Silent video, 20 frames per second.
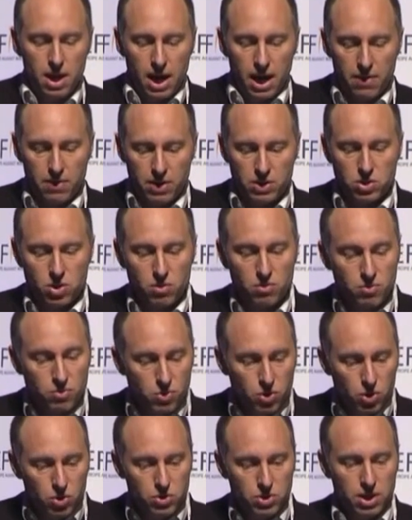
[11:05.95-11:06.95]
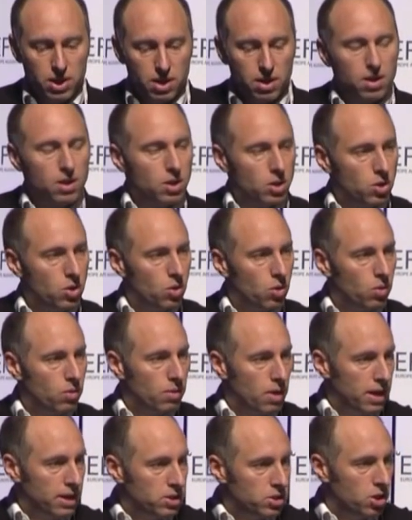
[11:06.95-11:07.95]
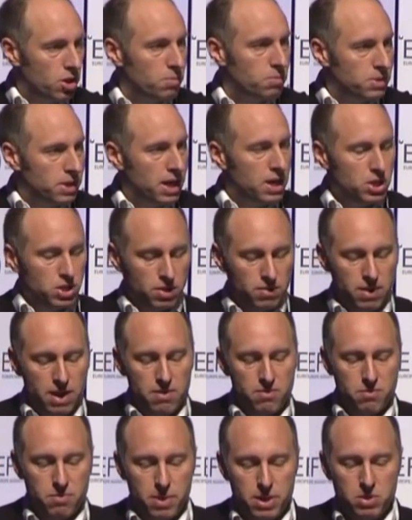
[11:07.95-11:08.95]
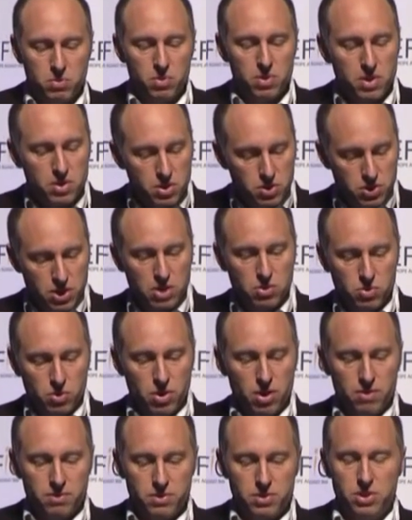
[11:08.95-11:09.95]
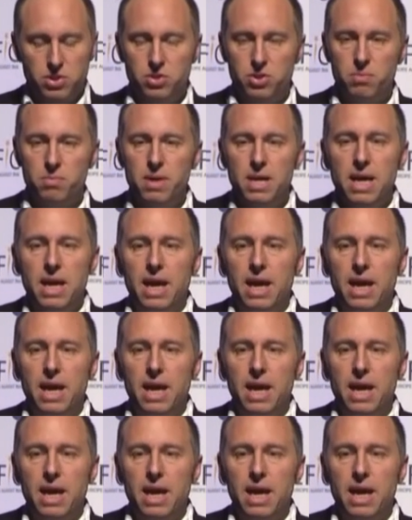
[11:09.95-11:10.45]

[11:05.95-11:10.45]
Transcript: and that's confusing your interpretation of that information within the central nervous system.